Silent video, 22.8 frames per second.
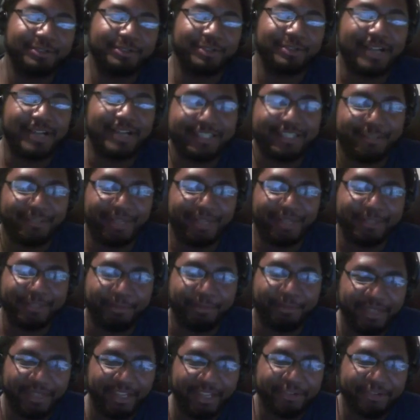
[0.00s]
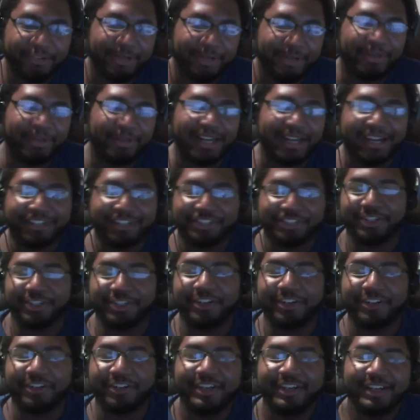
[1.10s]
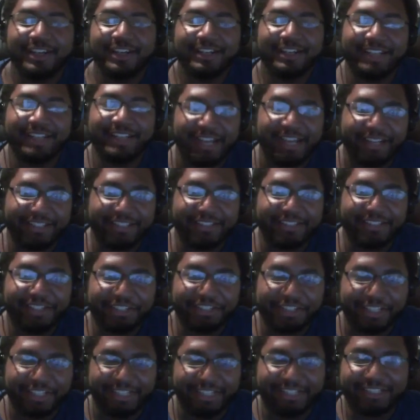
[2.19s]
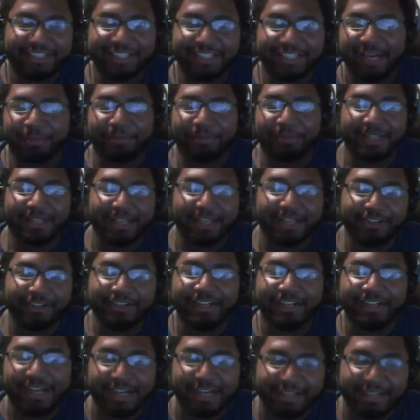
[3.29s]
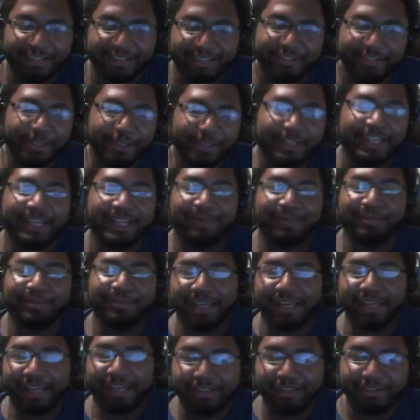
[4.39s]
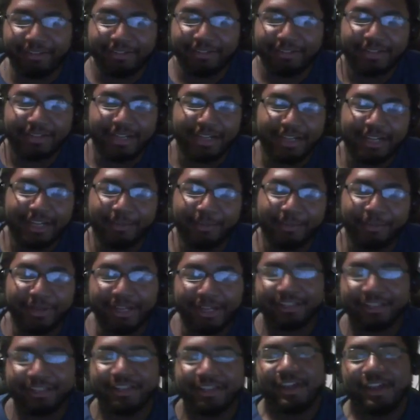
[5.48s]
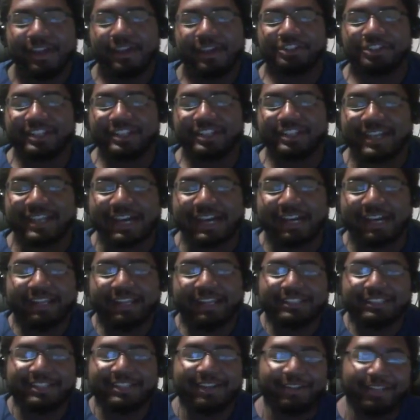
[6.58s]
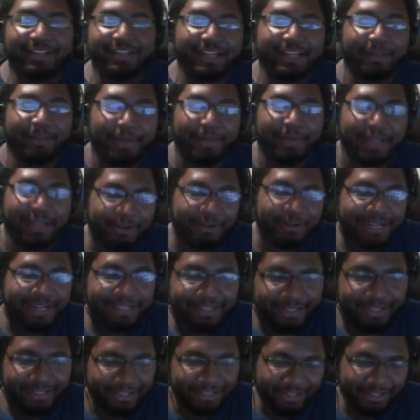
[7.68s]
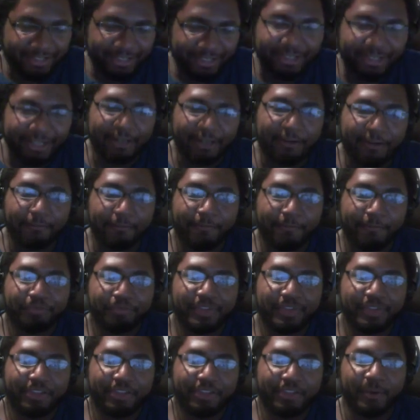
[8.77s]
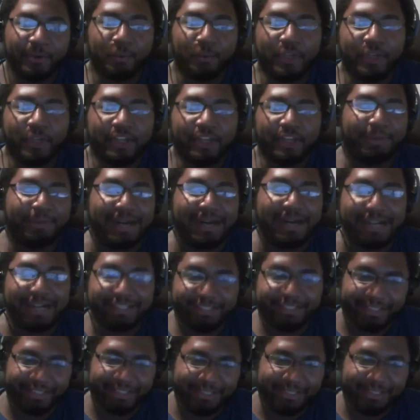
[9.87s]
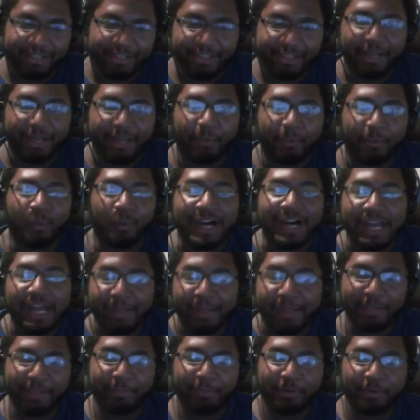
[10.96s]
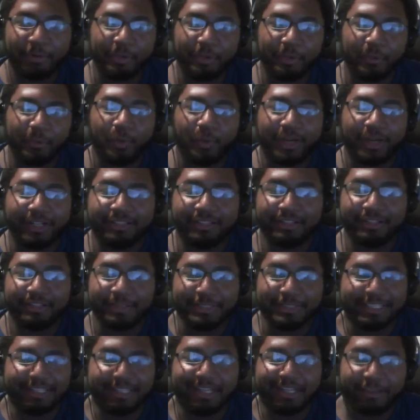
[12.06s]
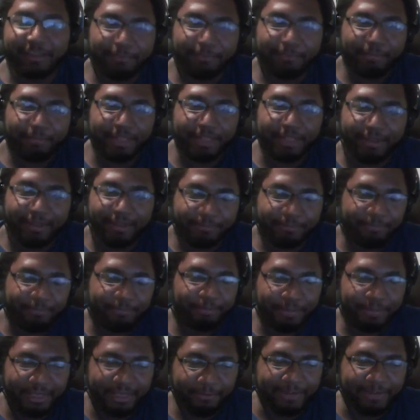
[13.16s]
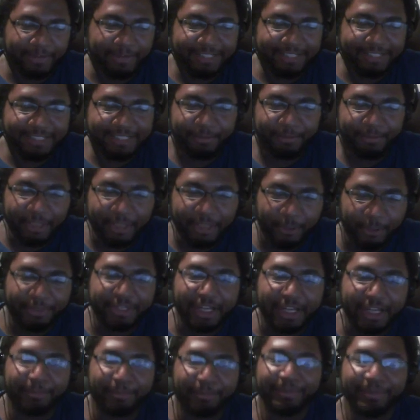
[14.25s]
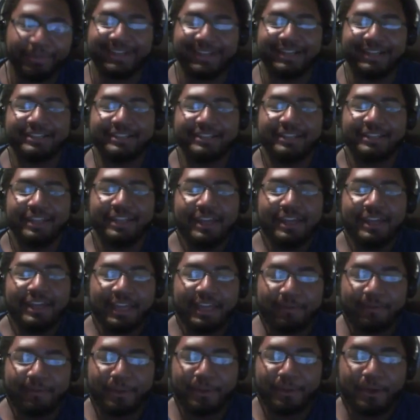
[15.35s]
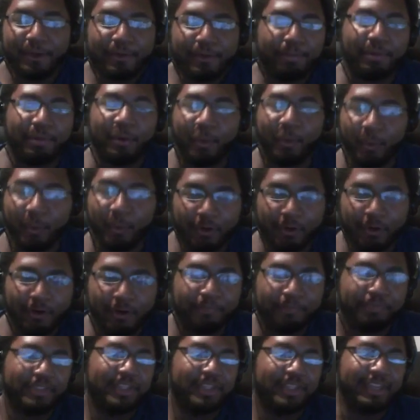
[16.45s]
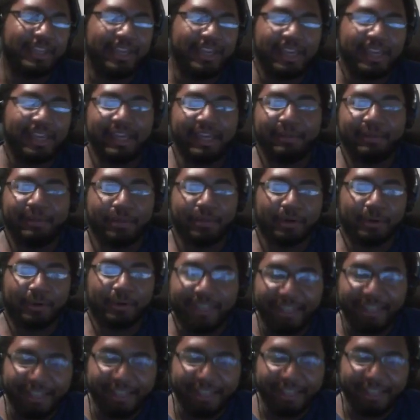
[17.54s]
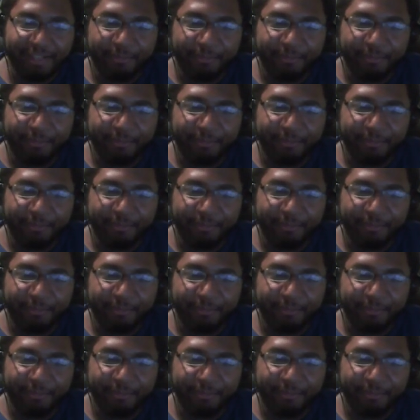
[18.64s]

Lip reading: tries to make the pitch, but I'm not sure Danny's going to change that plank or not in her campaign. But she's kind of starting to get a better idea of the real politics on here, like why people would want the pit fights to be opened up. Because if you're poor in Marine